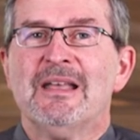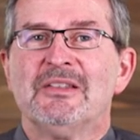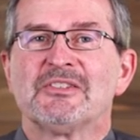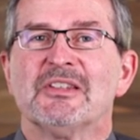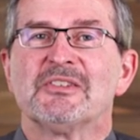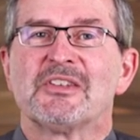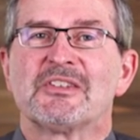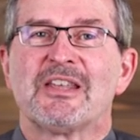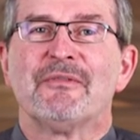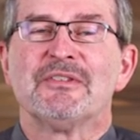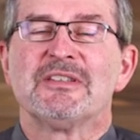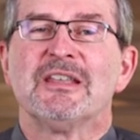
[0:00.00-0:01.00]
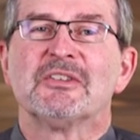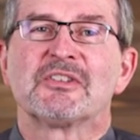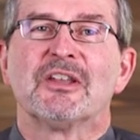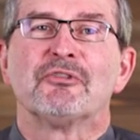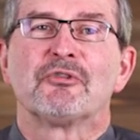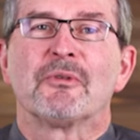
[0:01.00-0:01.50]
since the 17th
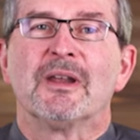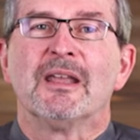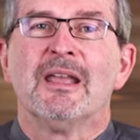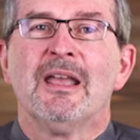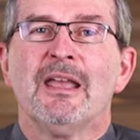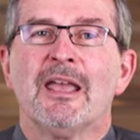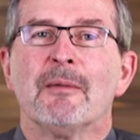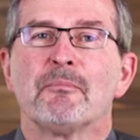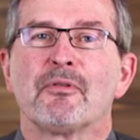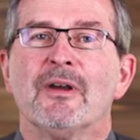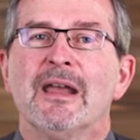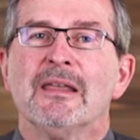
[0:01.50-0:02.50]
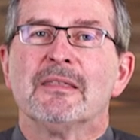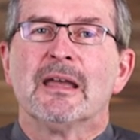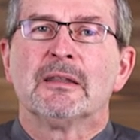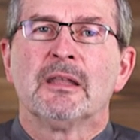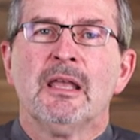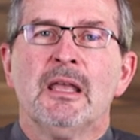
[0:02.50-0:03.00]
century and pray
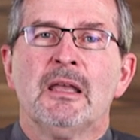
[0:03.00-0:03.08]
that